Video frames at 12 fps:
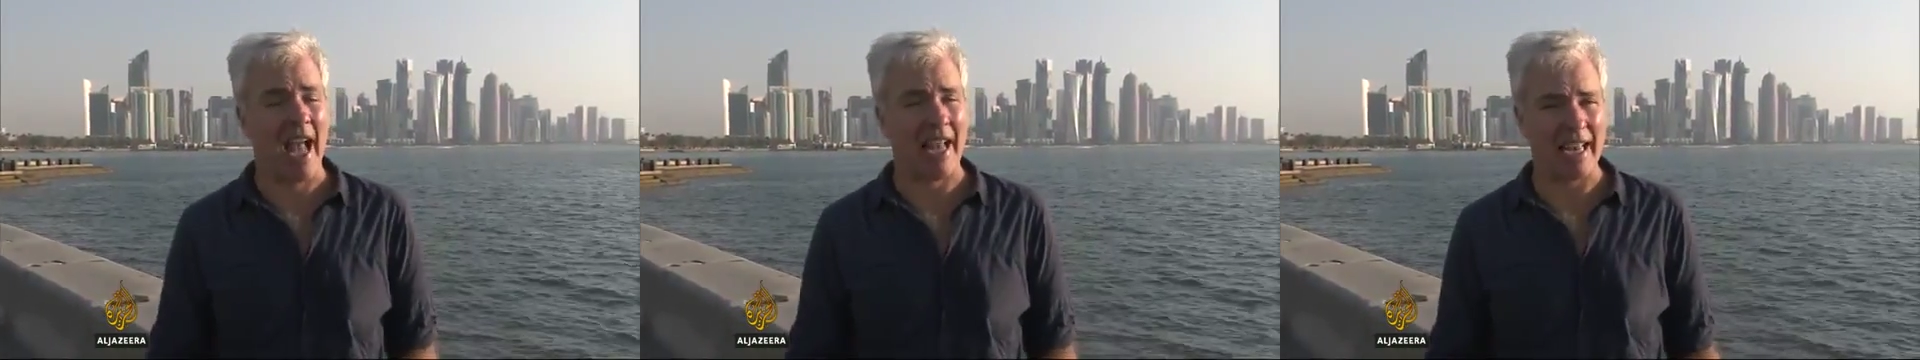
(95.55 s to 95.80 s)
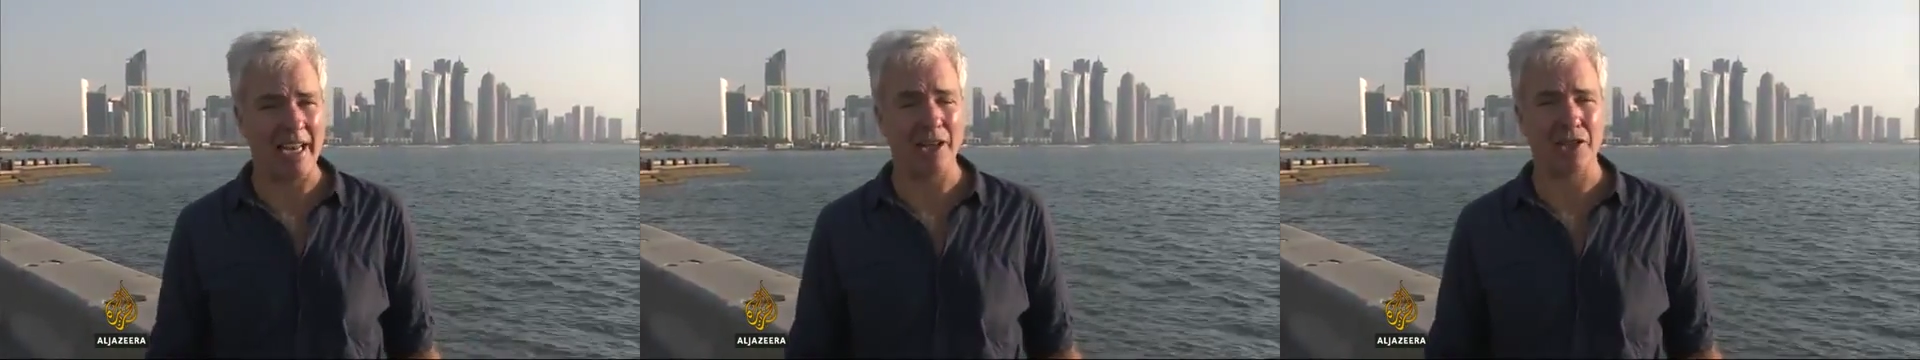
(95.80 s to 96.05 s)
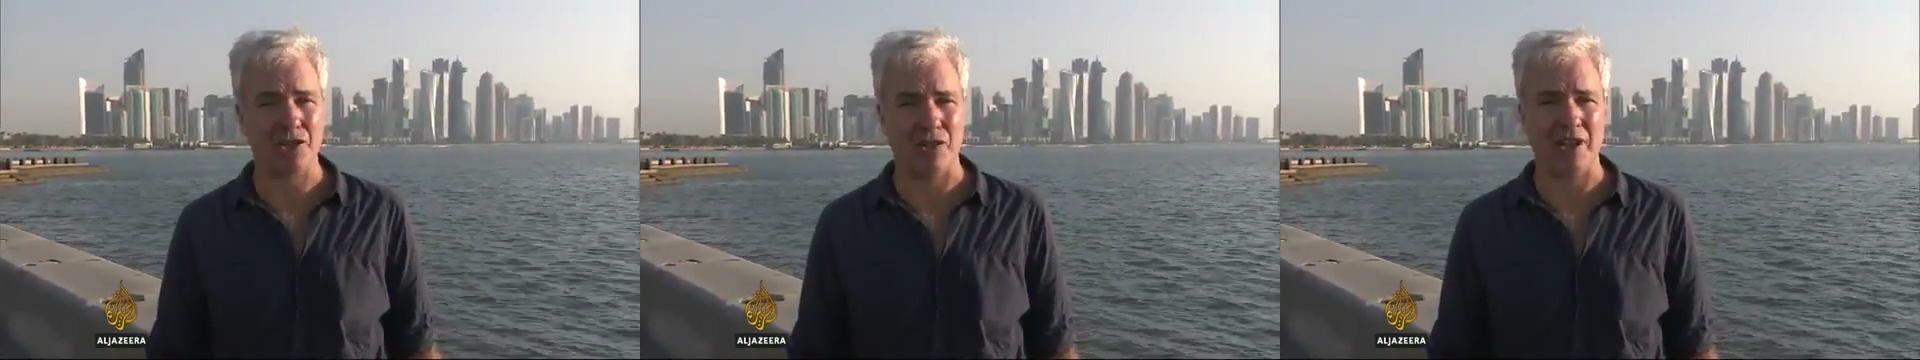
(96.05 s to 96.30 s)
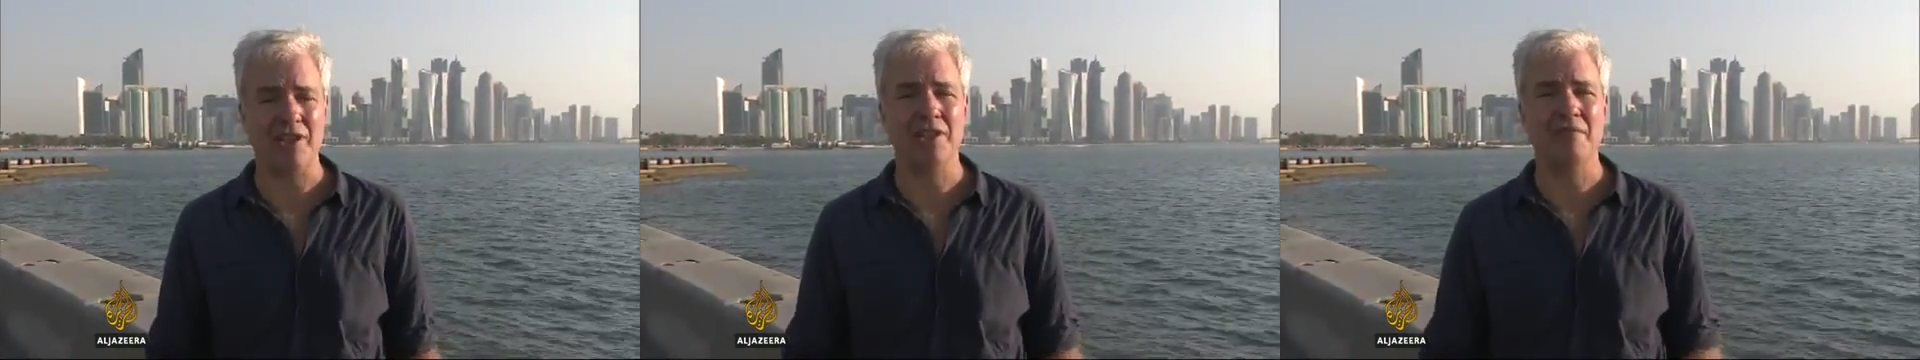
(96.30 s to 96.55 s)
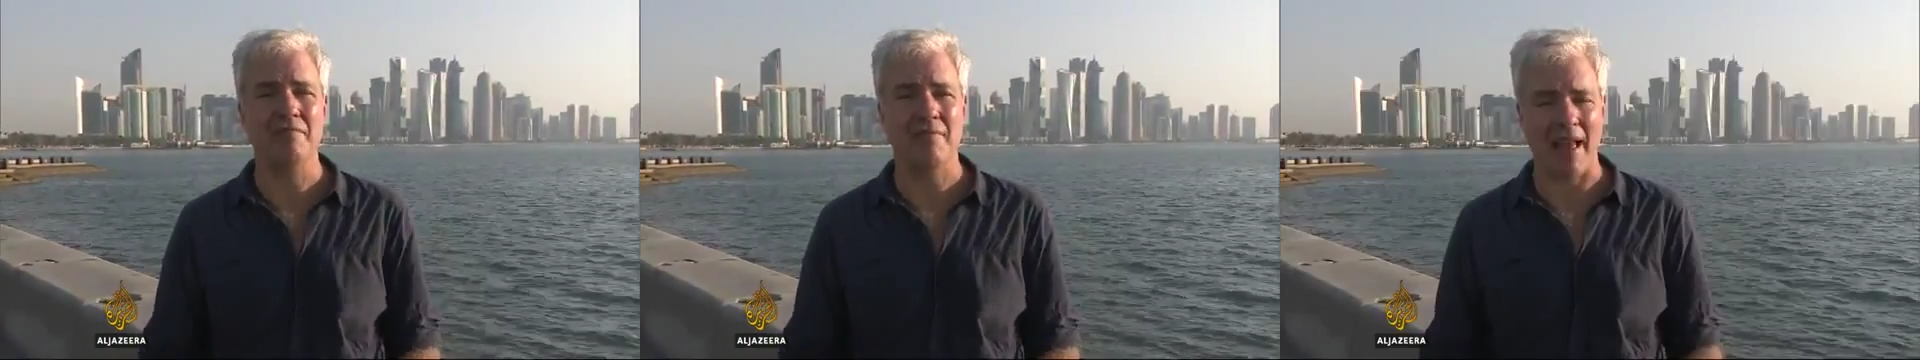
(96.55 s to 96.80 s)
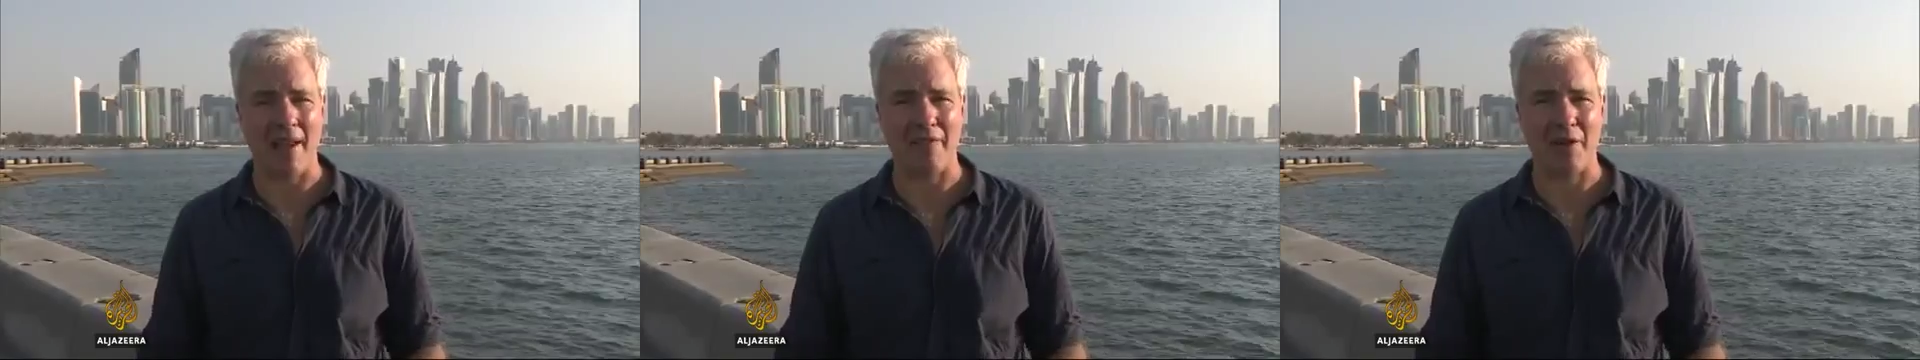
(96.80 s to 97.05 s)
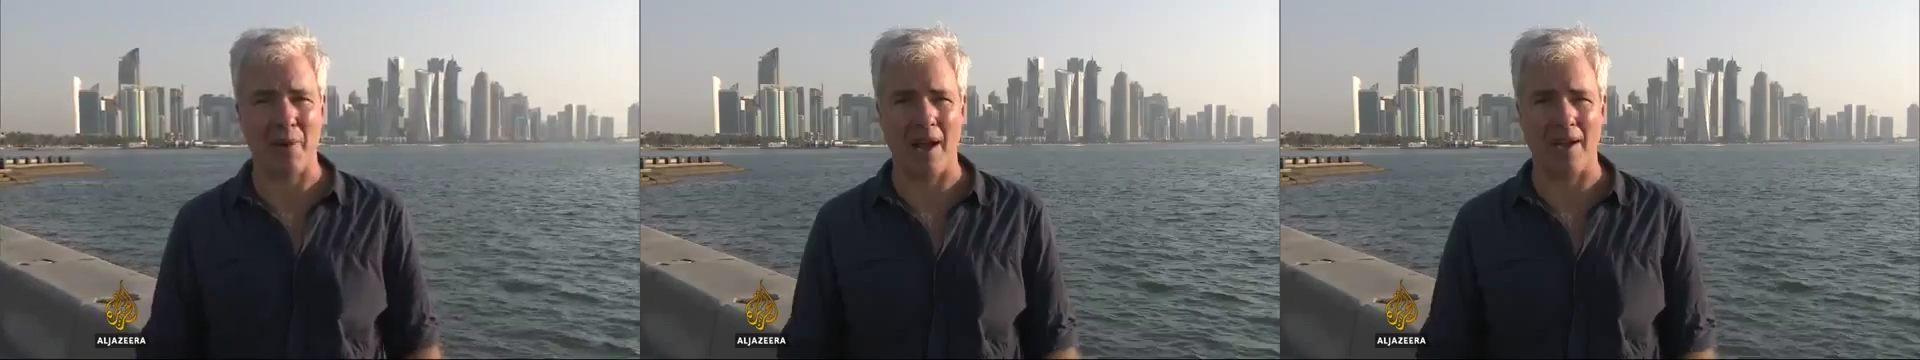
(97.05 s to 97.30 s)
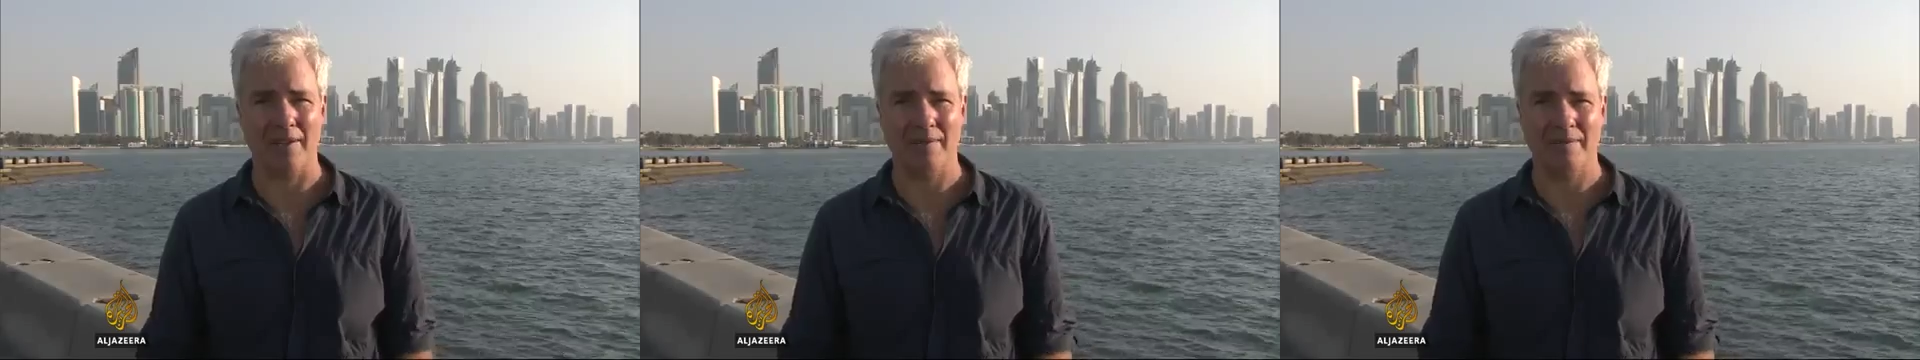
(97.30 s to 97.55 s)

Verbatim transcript: and industries everywhere.